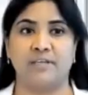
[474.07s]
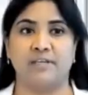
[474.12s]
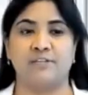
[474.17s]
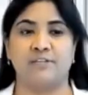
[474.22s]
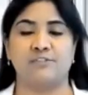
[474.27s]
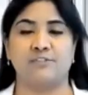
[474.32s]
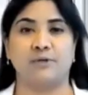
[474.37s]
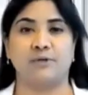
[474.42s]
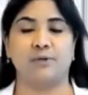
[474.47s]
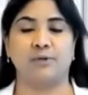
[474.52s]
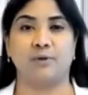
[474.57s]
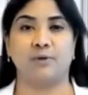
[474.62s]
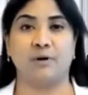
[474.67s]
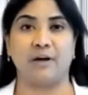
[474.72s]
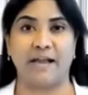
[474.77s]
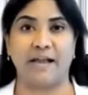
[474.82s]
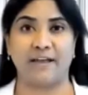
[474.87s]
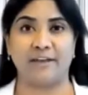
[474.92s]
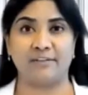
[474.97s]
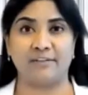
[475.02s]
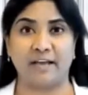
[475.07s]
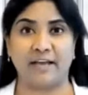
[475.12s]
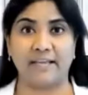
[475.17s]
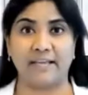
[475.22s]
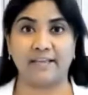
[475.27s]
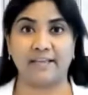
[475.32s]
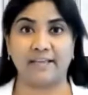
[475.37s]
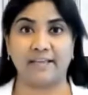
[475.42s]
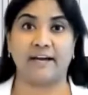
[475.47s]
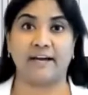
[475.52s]
So
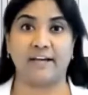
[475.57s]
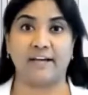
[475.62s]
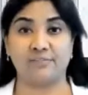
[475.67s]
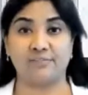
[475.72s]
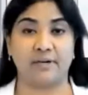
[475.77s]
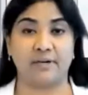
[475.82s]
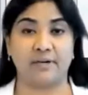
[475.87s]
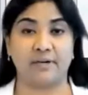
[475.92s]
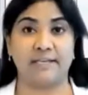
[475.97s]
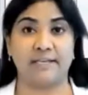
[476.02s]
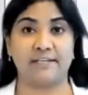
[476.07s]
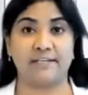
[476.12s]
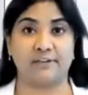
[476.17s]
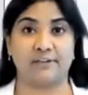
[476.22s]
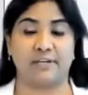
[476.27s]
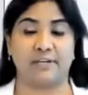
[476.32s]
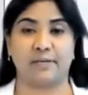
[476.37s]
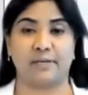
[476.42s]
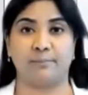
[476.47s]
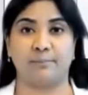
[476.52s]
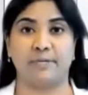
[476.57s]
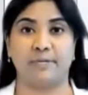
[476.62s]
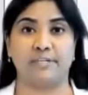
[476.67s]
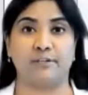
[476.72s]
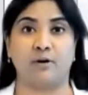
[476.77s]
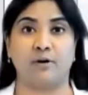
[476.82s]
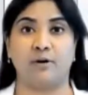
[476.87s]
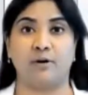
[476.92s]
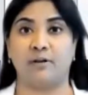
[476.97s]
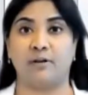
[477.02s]
I highly
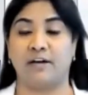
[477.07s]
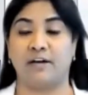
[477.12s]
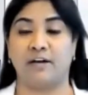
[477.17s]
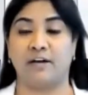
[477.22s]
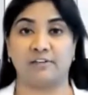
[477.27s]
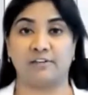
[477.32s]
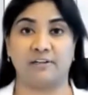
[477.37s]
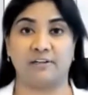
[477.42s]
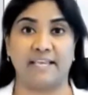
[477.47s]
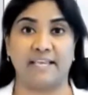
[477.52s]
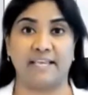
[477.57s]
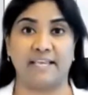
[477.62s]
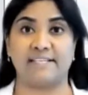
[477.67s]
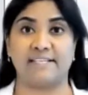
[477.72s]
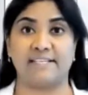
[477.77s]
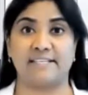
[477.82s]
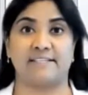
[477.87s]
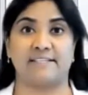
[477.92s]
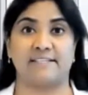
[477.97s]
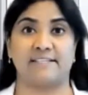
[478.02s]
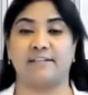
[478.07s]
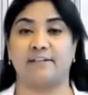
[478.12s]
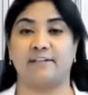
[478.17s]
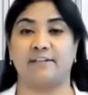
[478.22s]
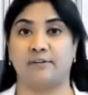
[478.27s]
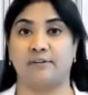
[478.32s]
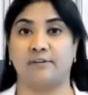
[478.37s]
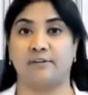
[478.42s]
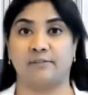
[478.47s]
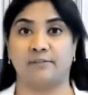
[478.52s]
recommend all our clients and
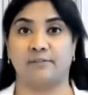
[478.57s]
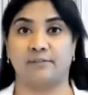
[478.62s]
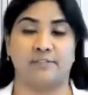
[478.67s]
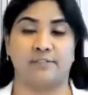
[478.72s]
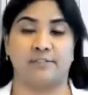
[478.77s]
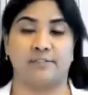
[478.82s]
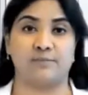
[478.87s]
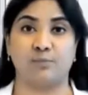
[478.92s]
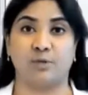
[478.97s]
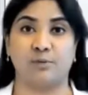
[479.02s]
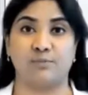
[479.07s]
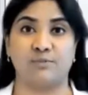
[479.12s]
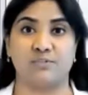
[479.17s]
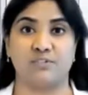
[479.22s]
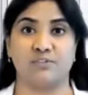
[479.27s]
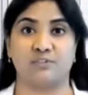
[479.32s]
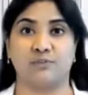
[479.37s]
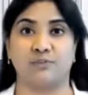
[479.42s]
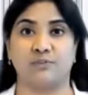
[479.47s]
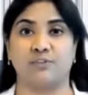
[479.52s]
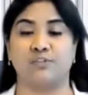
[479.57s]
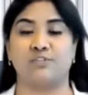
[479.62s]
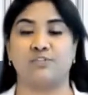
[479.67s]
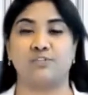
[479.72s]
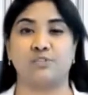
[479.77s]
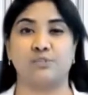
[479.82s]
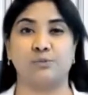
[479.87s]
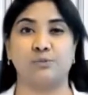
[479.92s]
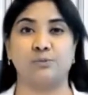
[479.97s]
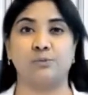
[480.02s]
the small business
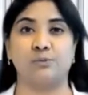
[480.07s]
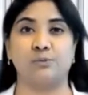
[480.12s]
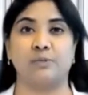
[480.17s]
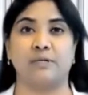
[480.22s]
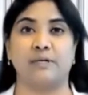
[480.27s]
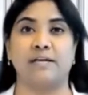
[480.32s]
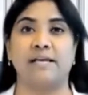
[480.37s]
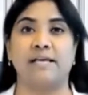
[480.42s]
owners to